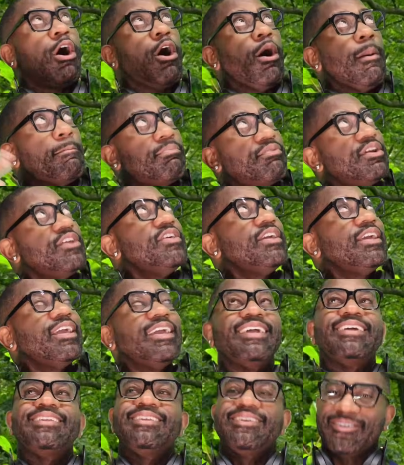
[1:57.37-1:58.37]
all breathing
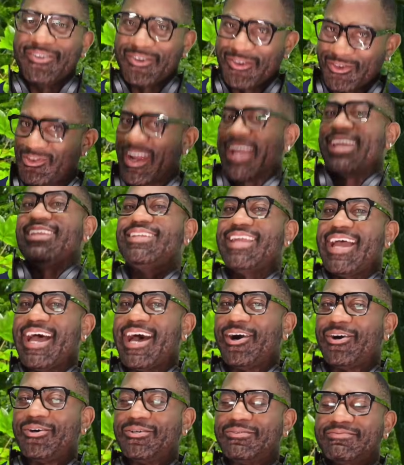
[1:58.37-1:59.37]
in right
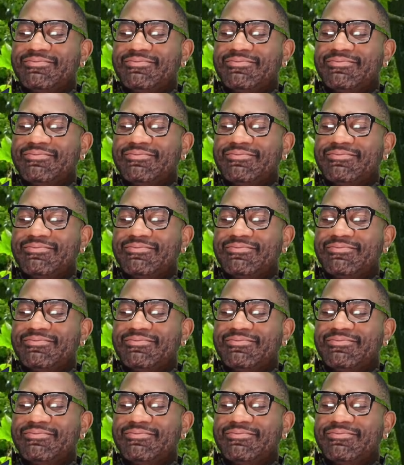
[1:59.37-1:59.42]
now.